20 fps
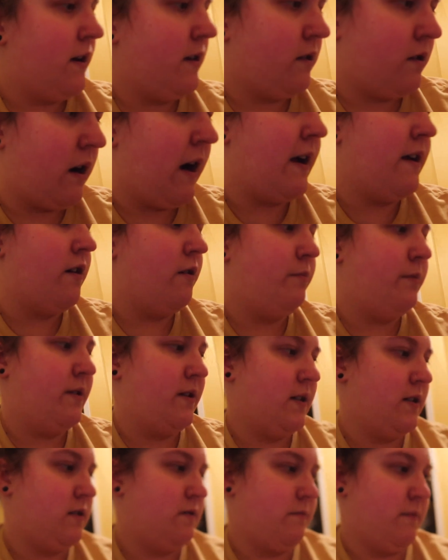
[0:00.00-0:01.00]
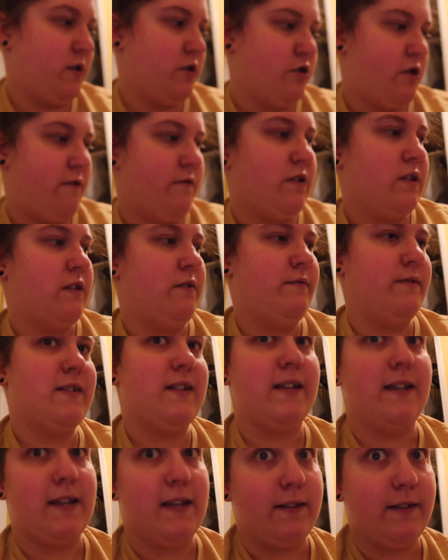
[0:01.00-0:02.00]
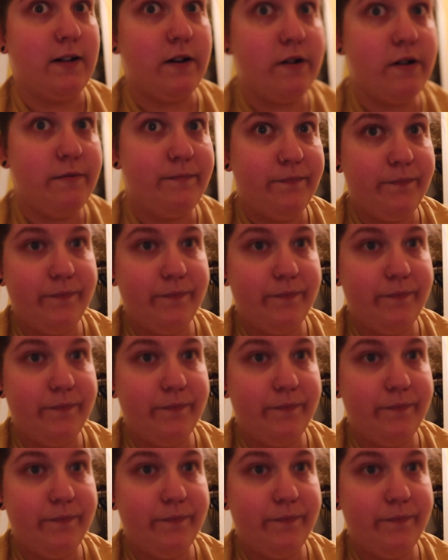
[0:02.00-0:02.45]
or I opened it to make sure everything was like in there.